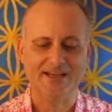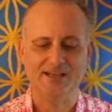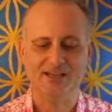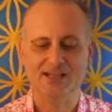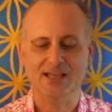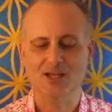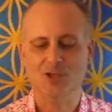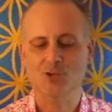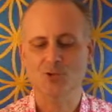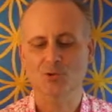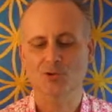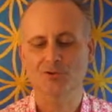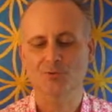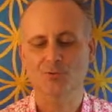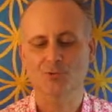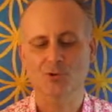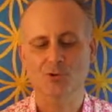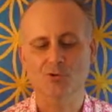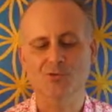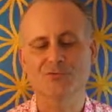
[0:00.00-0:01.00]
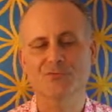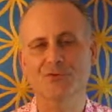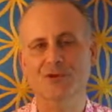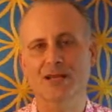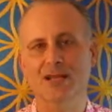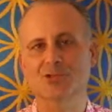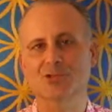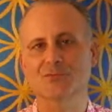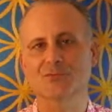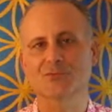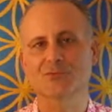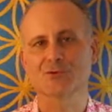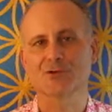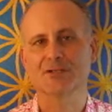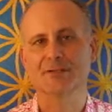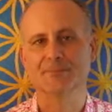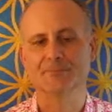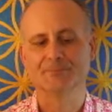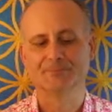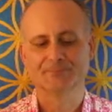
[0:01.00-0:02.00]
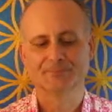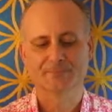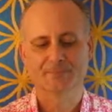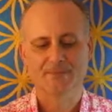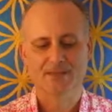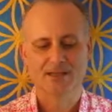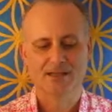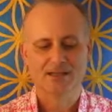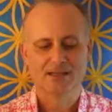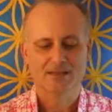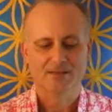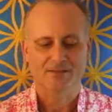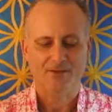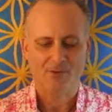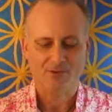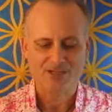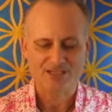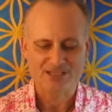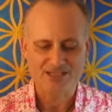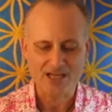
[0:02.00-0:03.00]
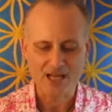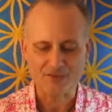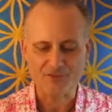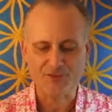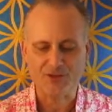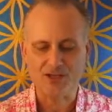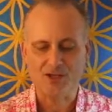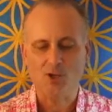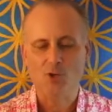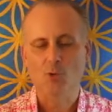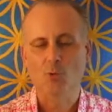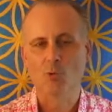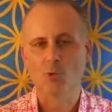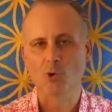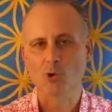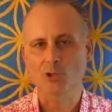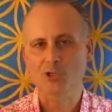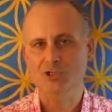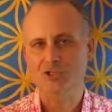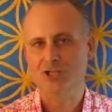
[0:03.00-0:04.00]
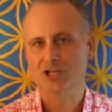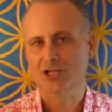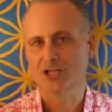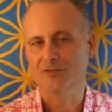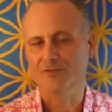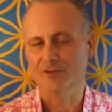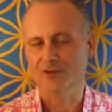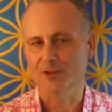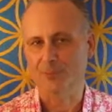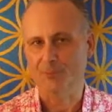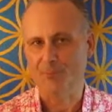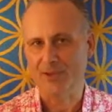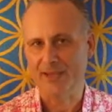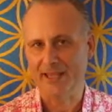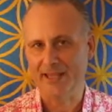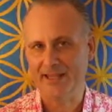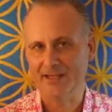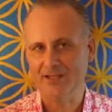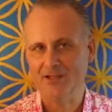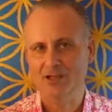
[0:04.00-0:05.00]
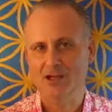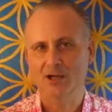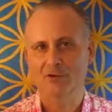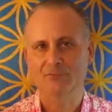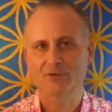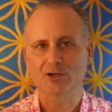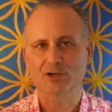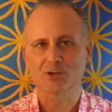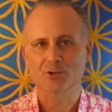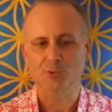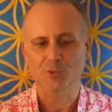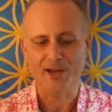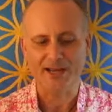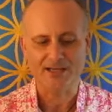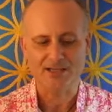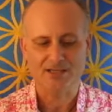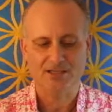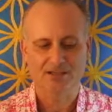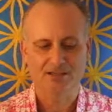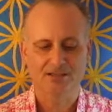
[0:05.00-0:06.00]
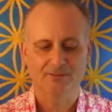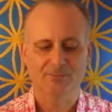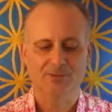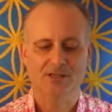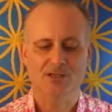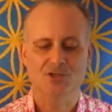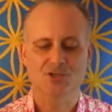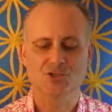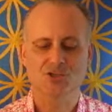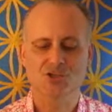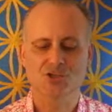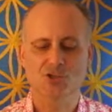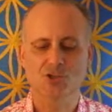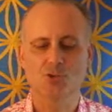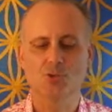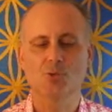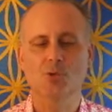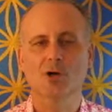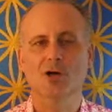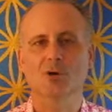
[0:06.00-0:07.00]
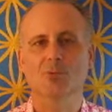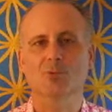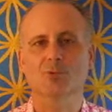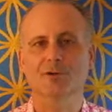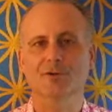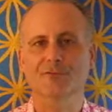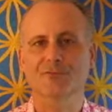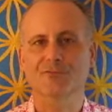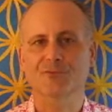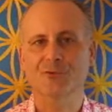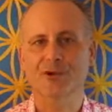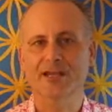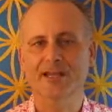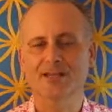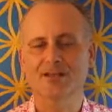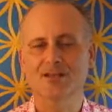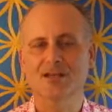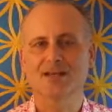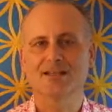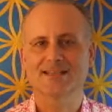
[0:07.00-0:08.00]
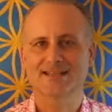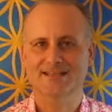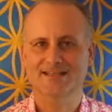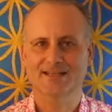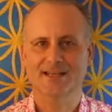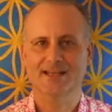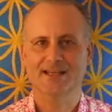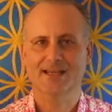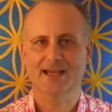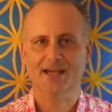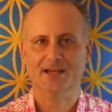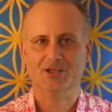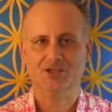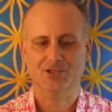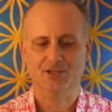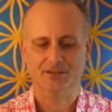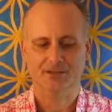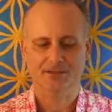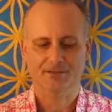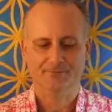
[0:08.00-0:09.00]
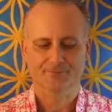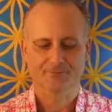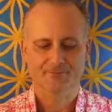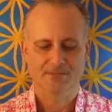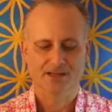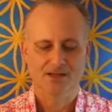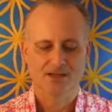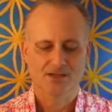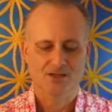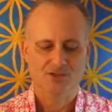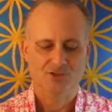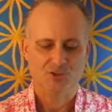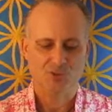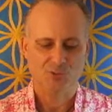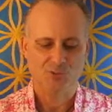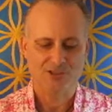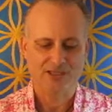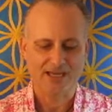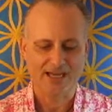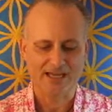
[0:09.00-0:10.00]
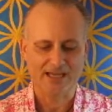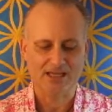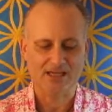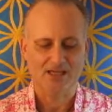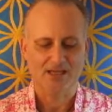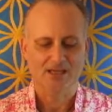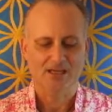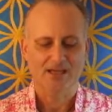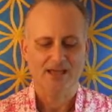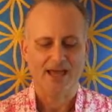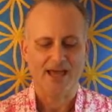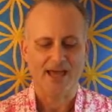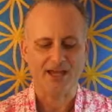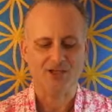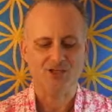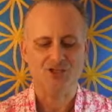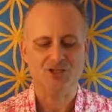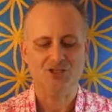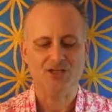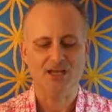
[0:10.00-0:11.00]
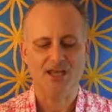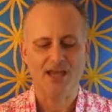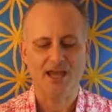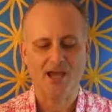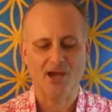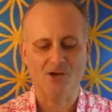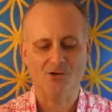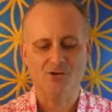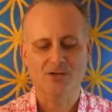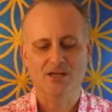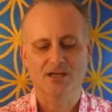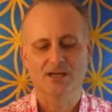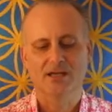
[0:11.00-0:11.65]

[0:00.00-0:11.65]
and get you on the road to financial freedom. There is nothing worse than the pain of regret because you were afraid to take action. So take action now.